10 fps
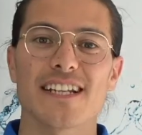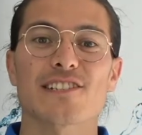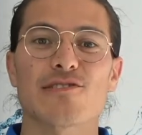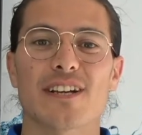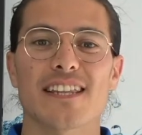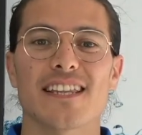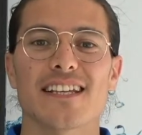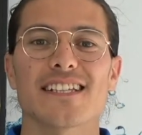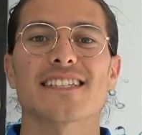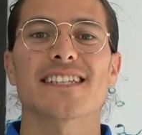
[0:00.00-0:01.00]
let's look at
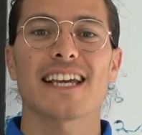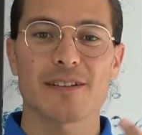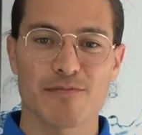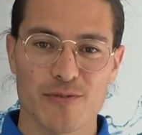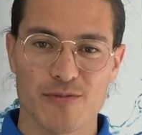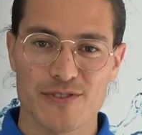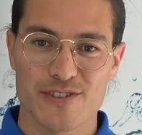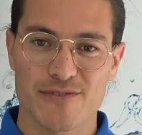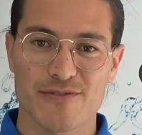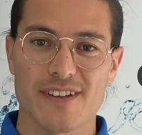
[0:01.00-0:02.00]
the second property
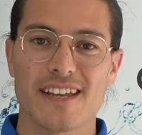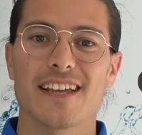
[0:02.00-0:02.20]
of